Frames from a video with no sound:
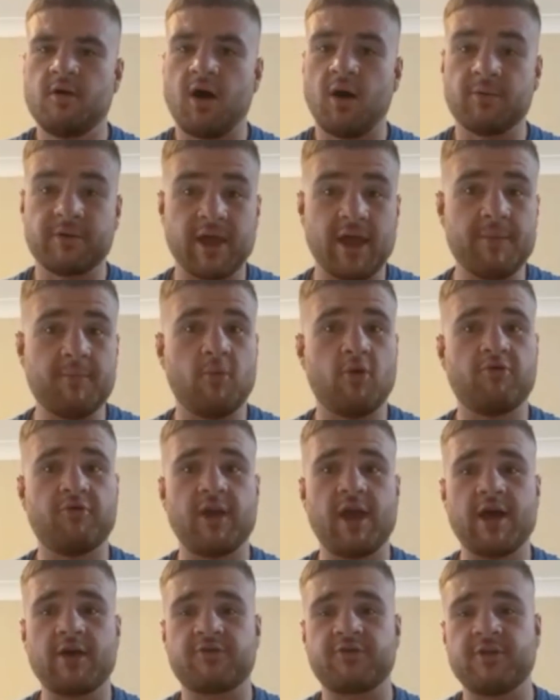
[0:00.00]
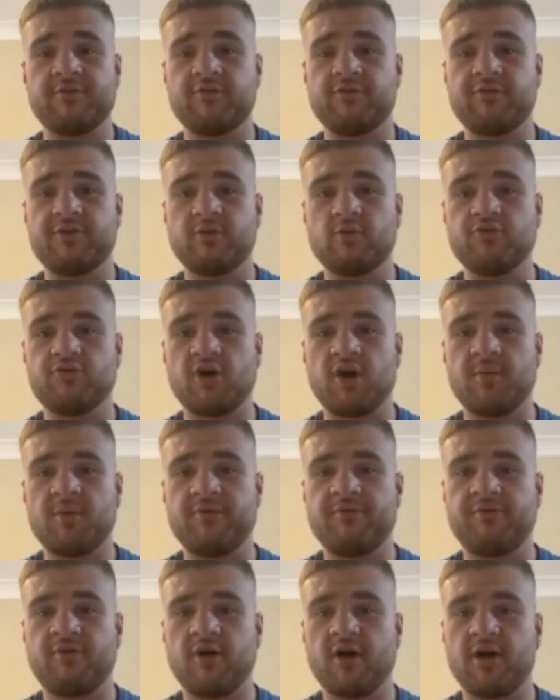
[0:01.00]
I'm getting more relaxed every single time I
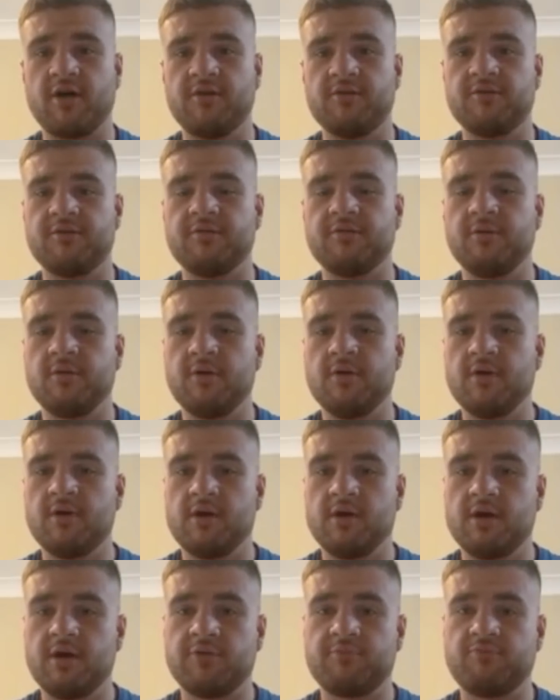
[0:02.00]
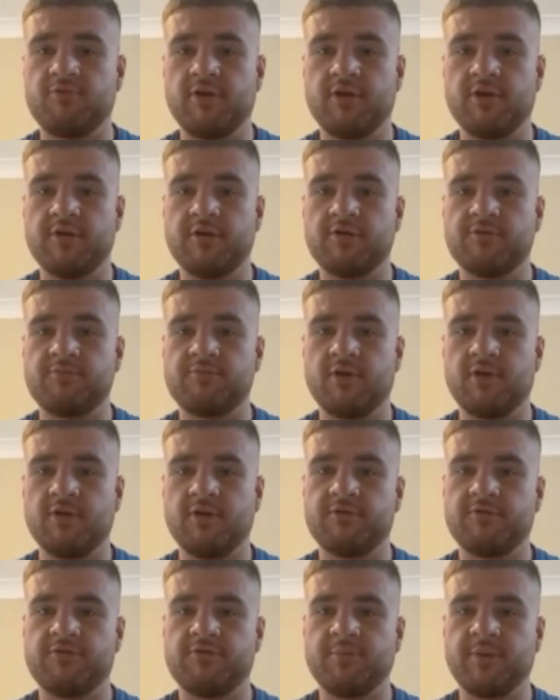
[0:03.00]
fight. And it's brilliant. It's
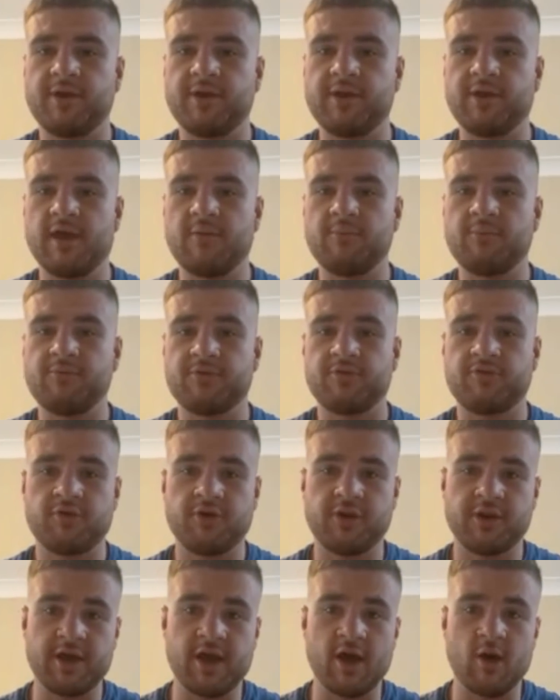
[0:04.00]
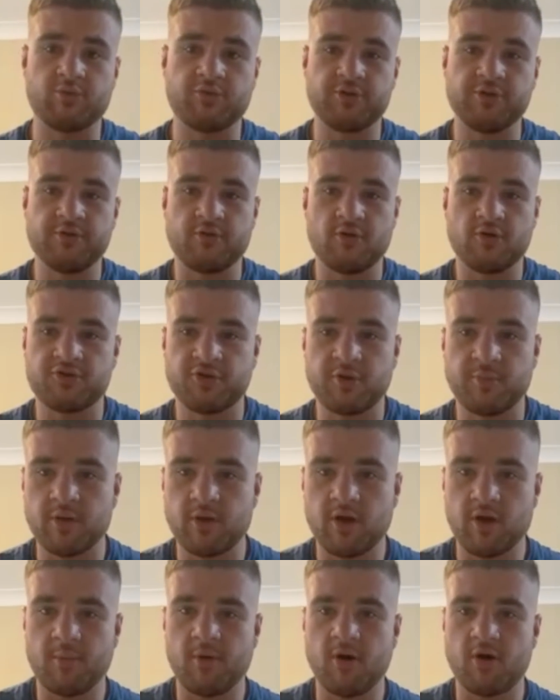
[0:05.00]
brilliant to be in that position. And it helps that you've got someone
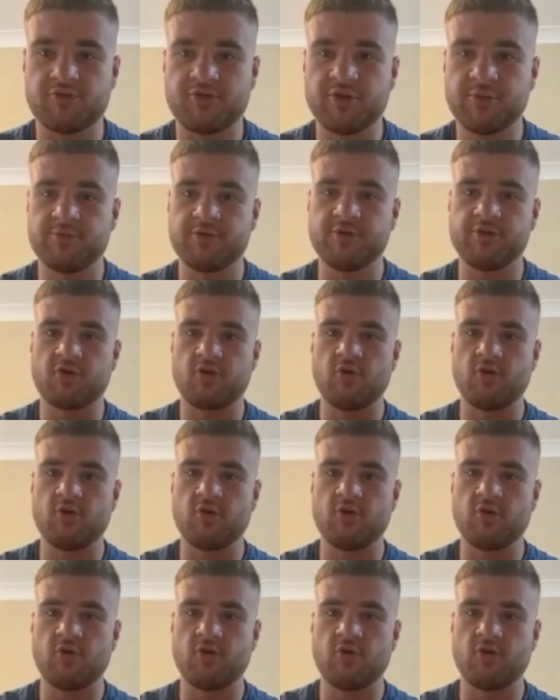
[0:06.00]
like Mark Tibbs in your